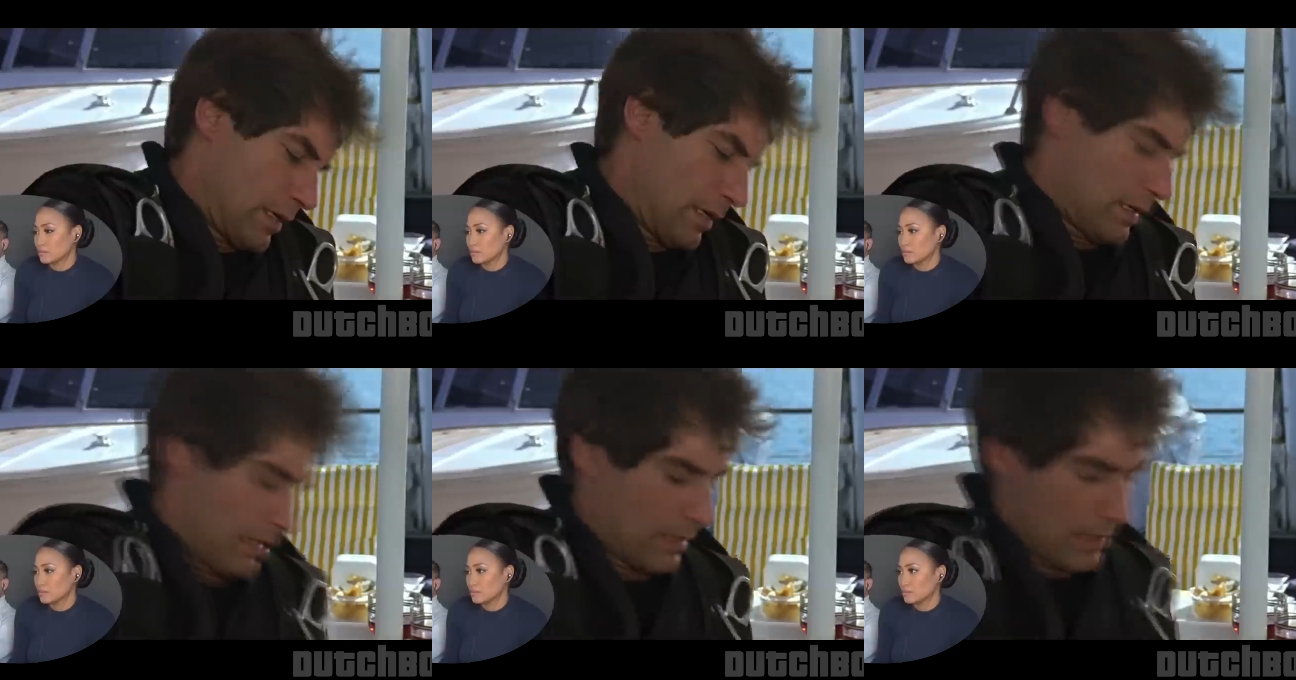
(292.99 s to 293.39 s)

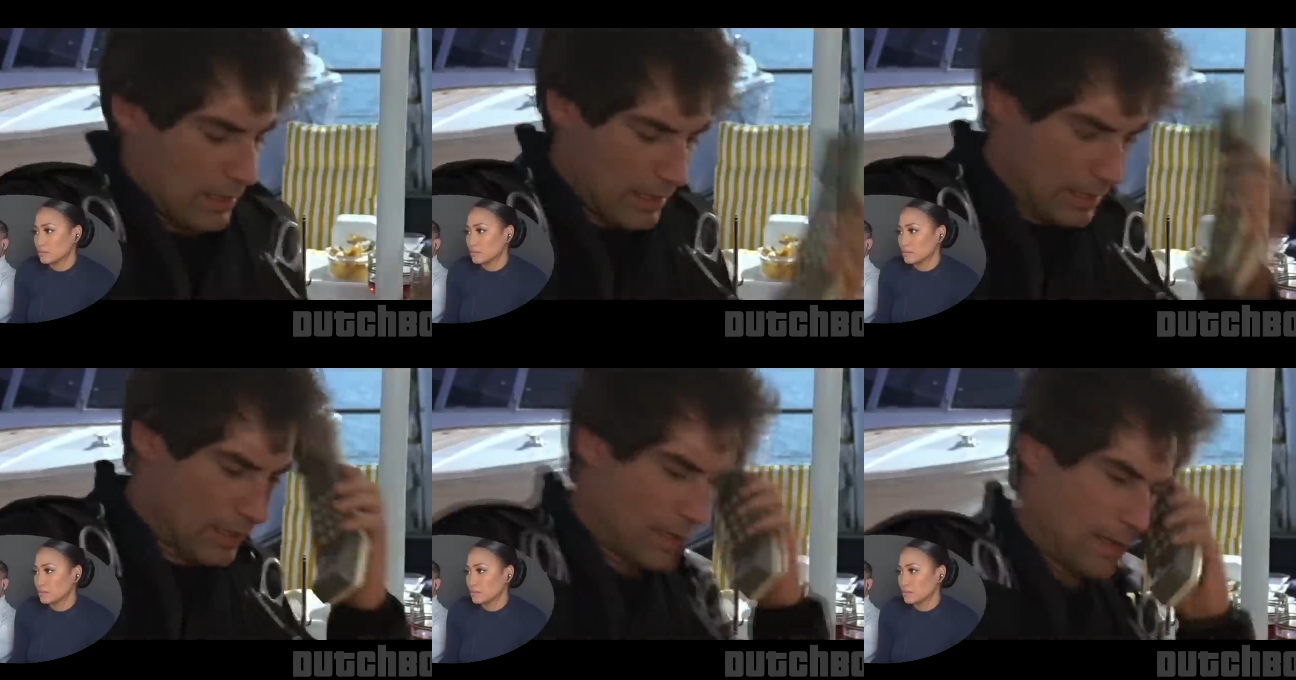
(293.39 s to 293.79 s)
Speaker 1: Who
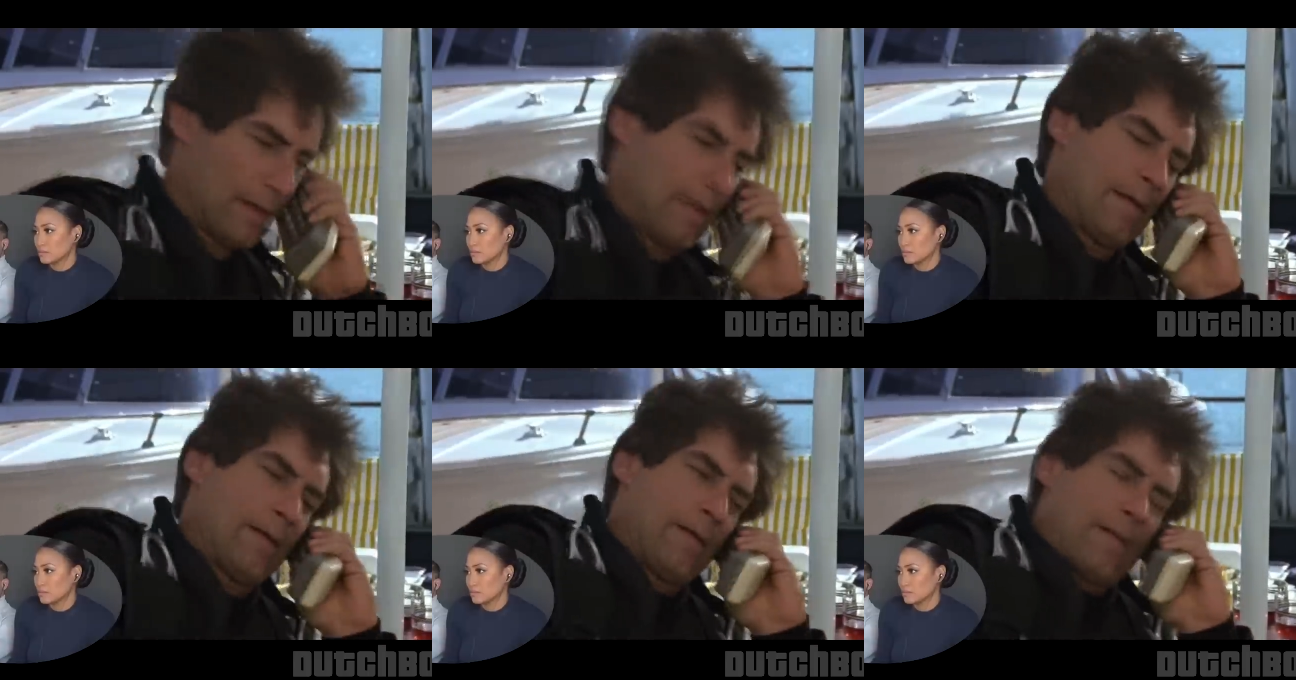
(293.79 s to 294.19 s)
are
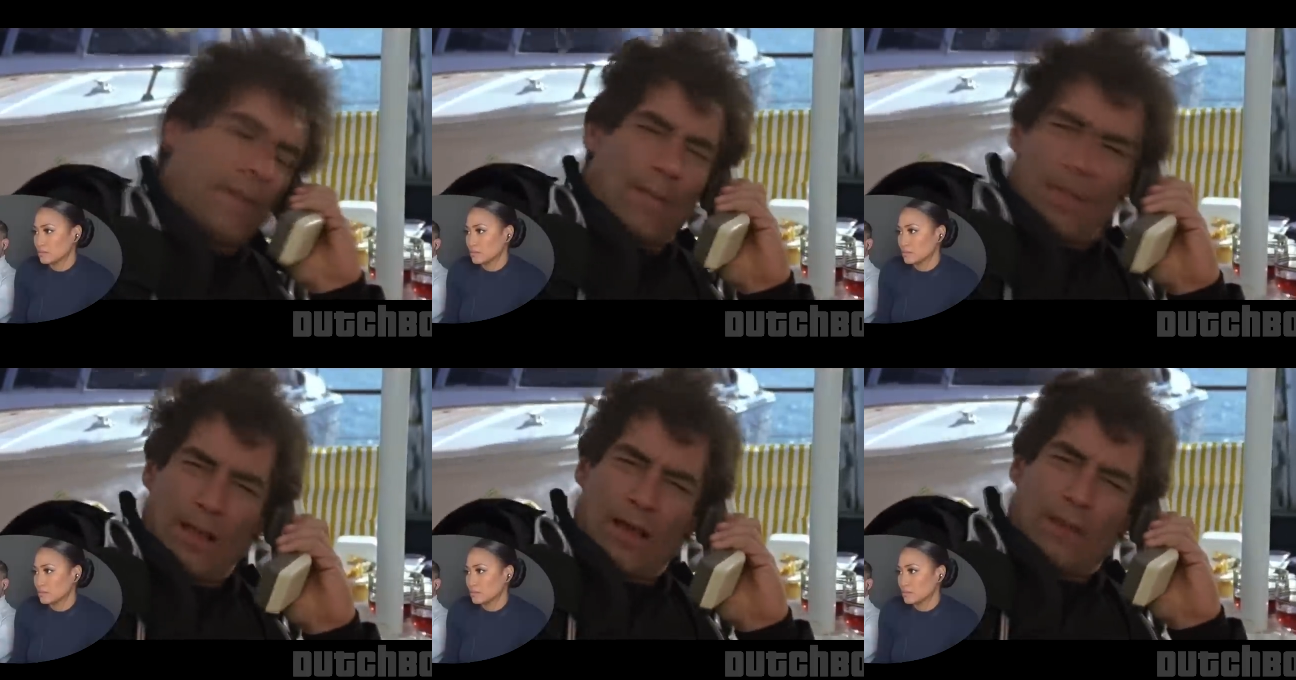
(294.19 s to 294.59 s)
you?
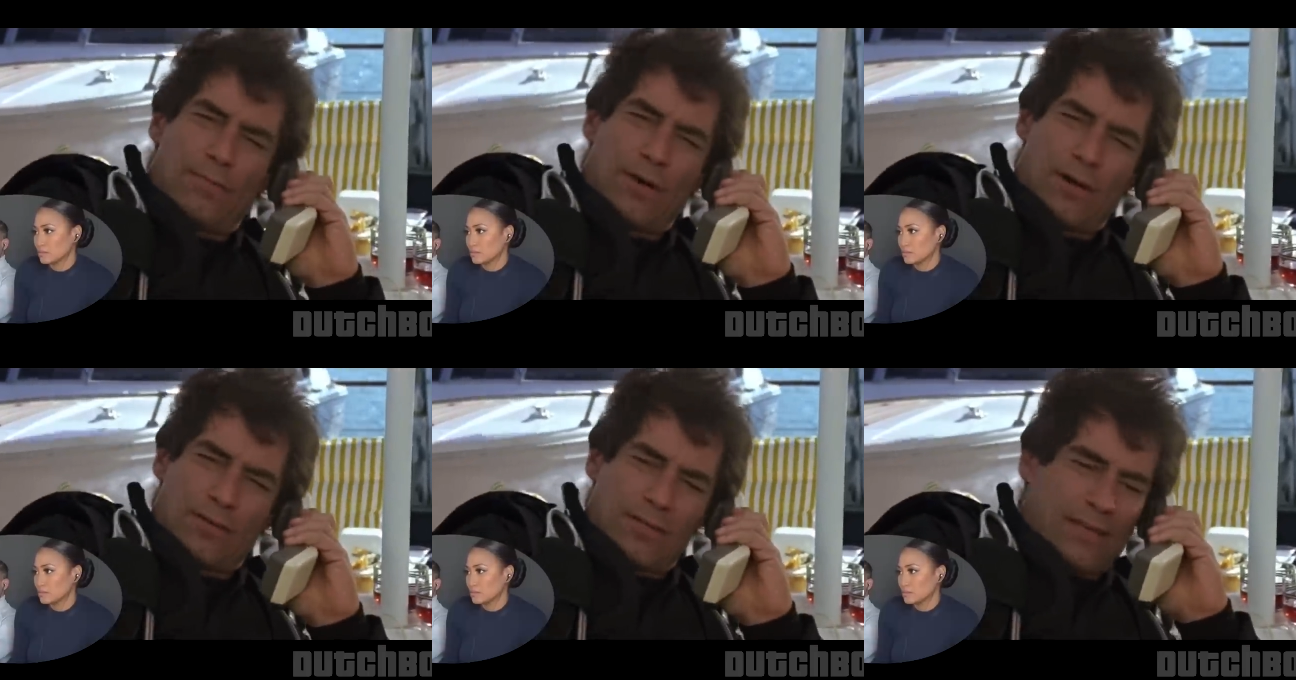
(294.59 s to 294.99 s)

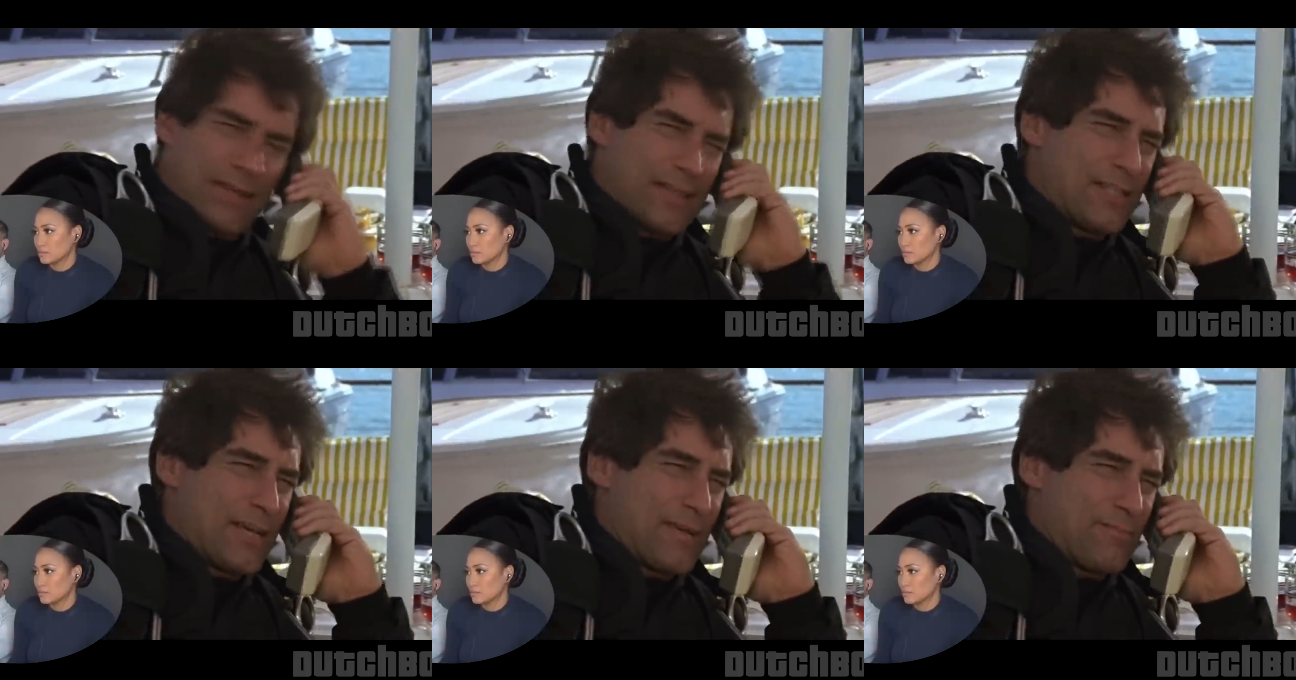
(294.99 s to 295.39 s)
Bond,
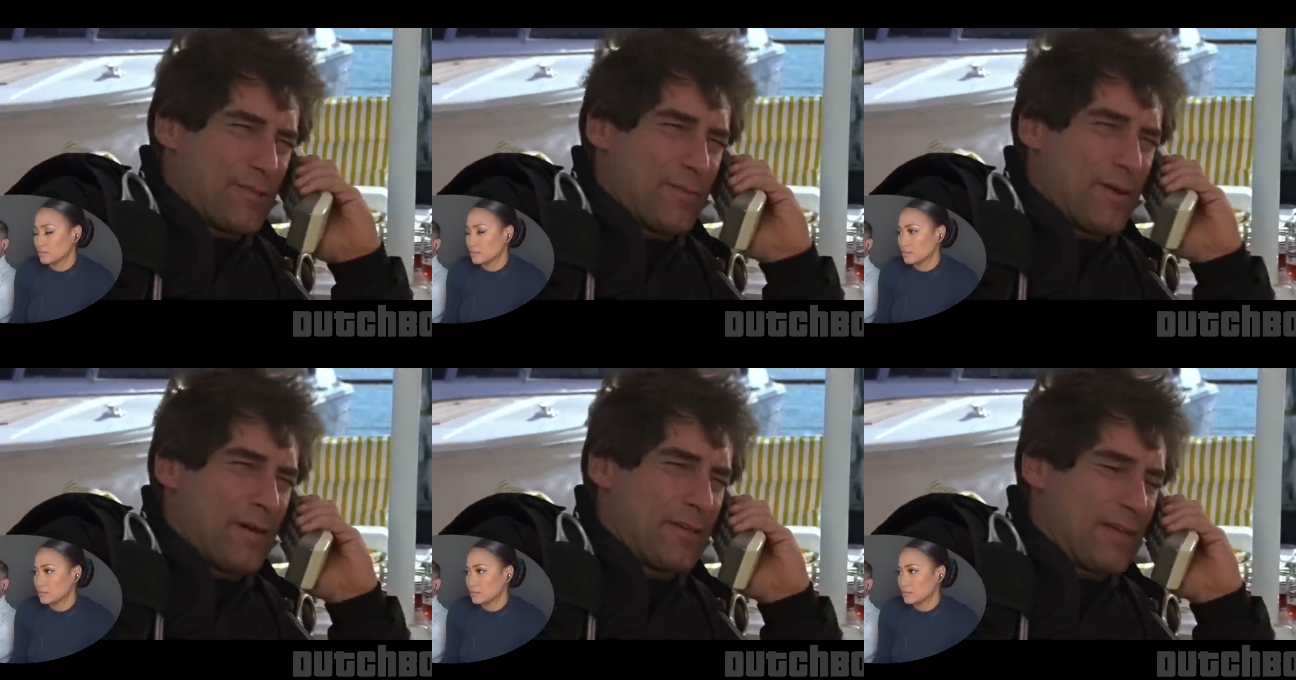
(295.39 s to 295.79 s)

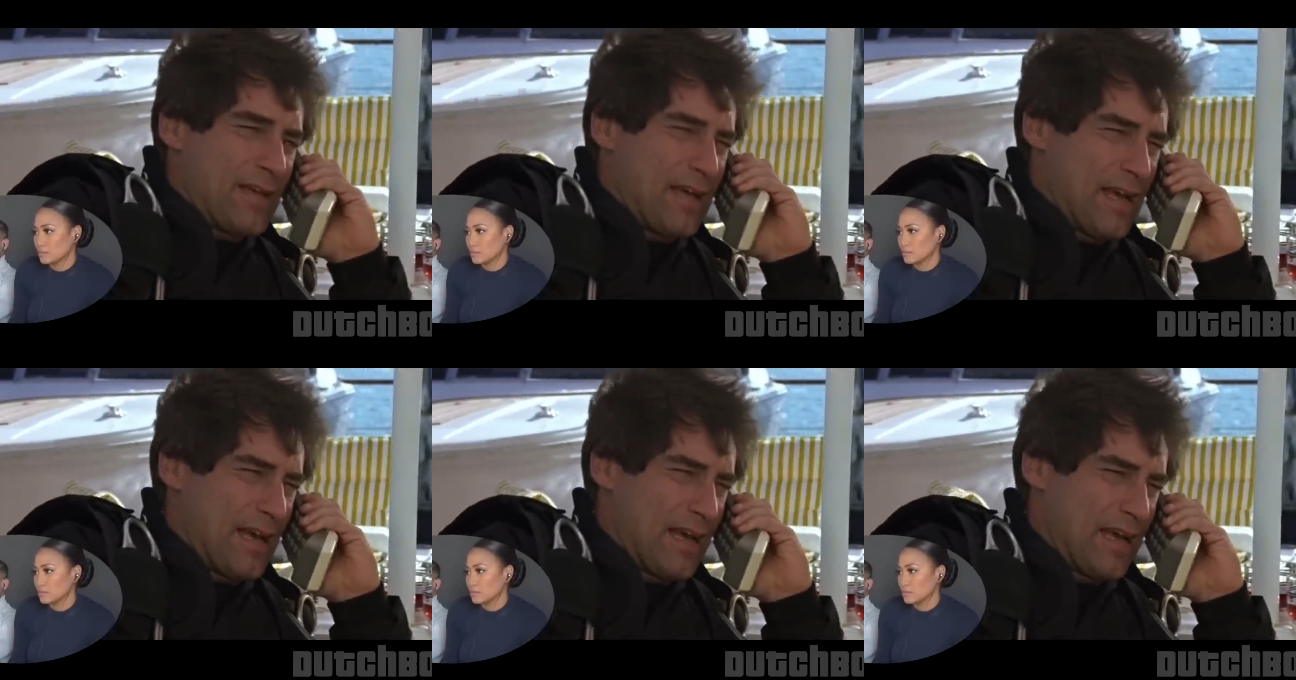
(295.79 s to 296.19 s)
James
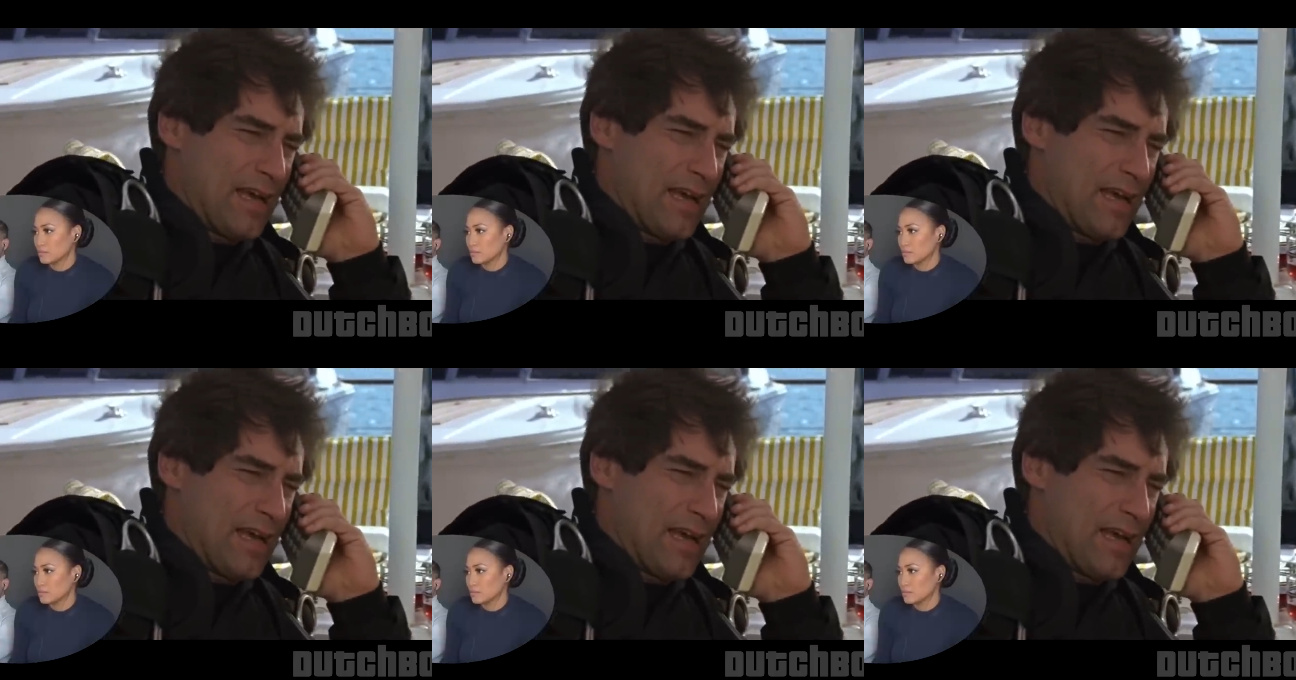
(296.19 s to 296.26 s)
Bond.